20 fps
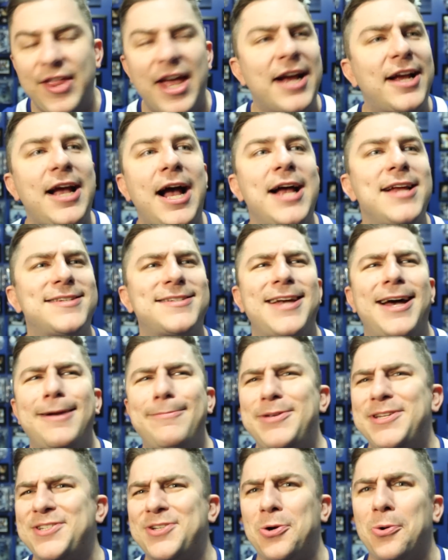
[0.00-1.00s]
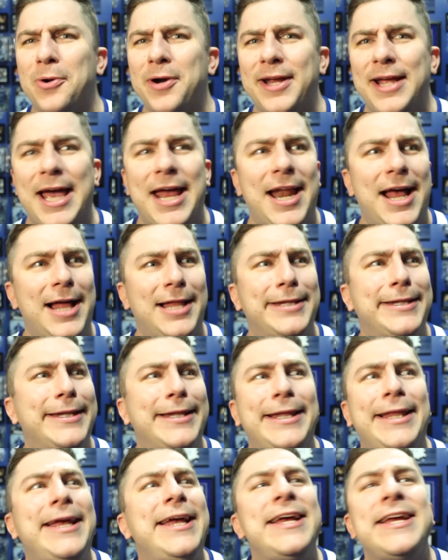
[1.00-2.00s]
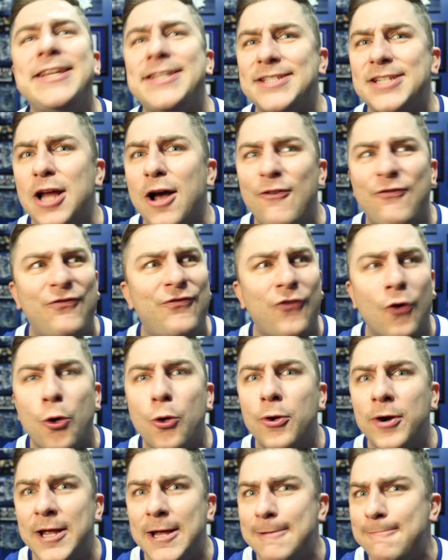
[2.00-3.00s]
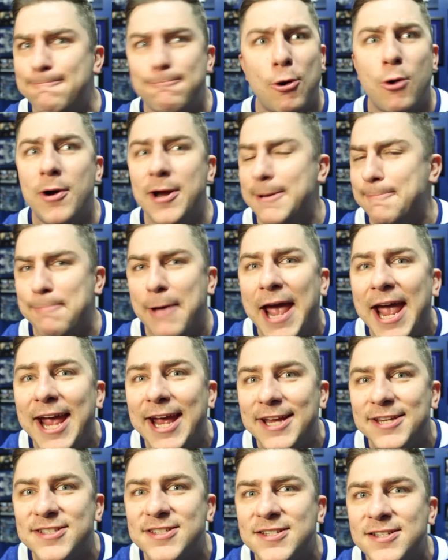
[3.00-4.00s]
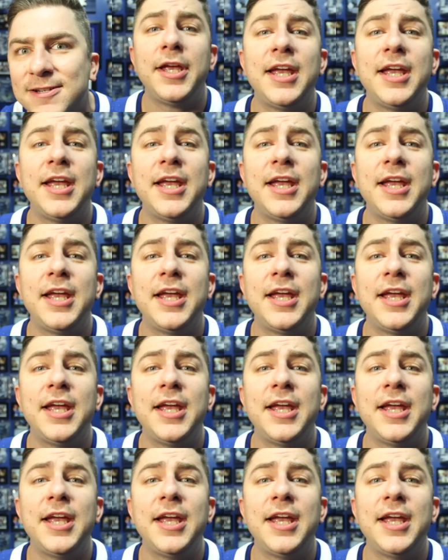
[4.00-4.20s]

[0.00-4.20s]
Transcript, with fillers: That guy's got to be scoring at at least a 40-point pace.